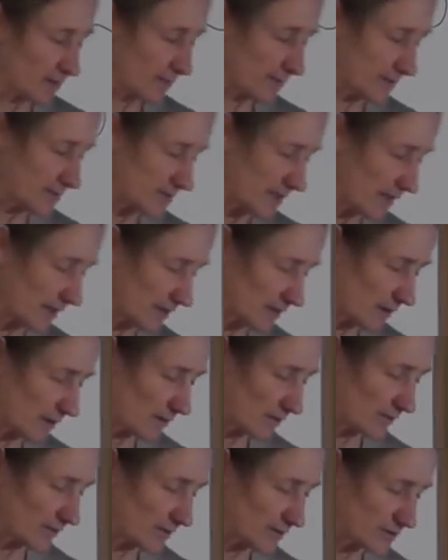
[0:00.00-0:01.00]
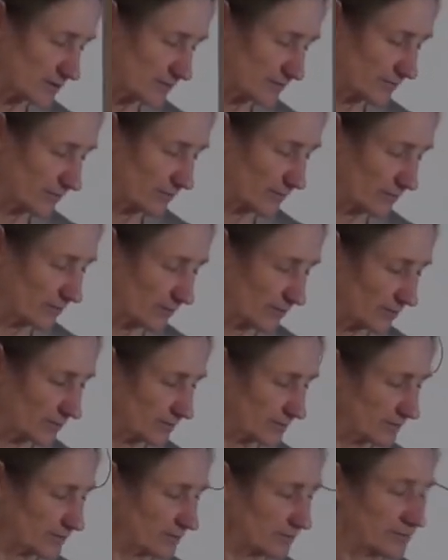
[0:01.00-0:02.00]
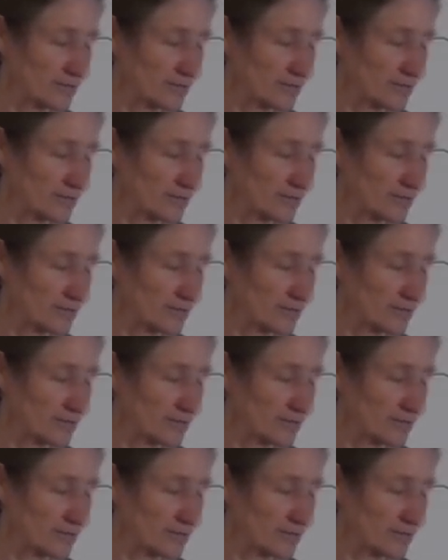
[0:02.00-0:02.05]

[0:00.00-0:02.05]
the potato is for